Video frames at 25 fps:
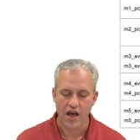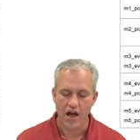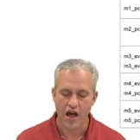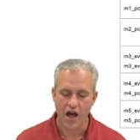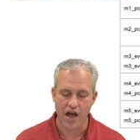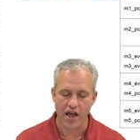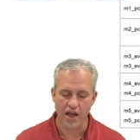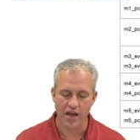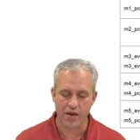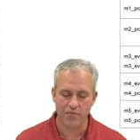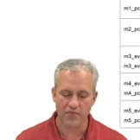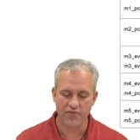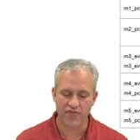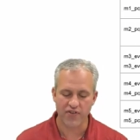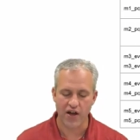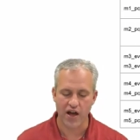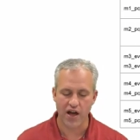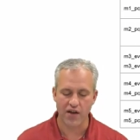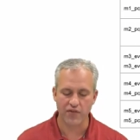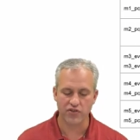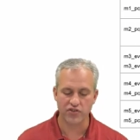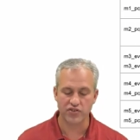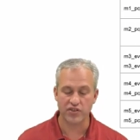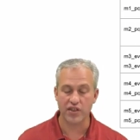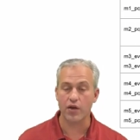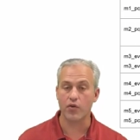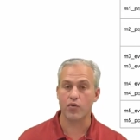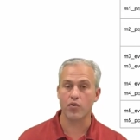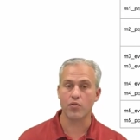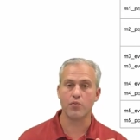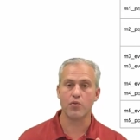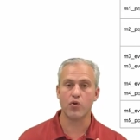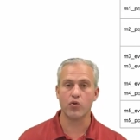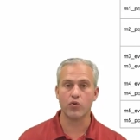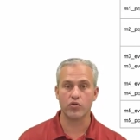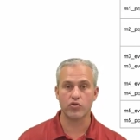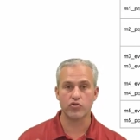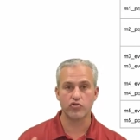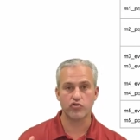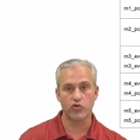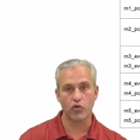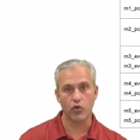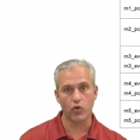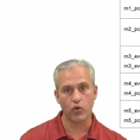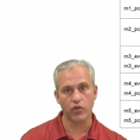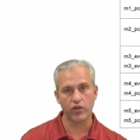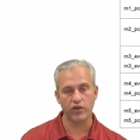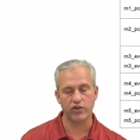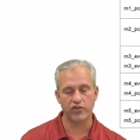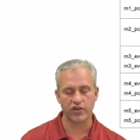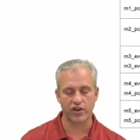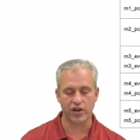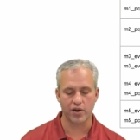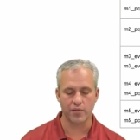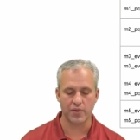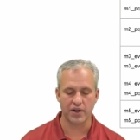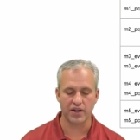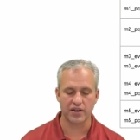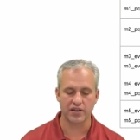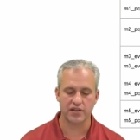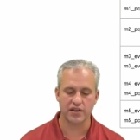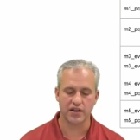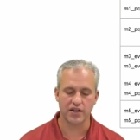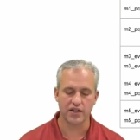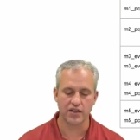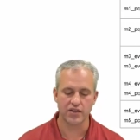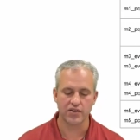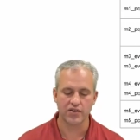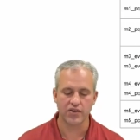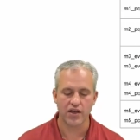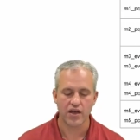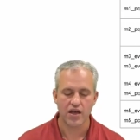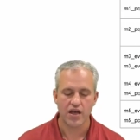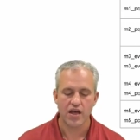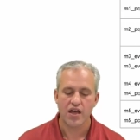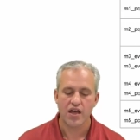Uh, M five is that remote control that you're going to make at the end.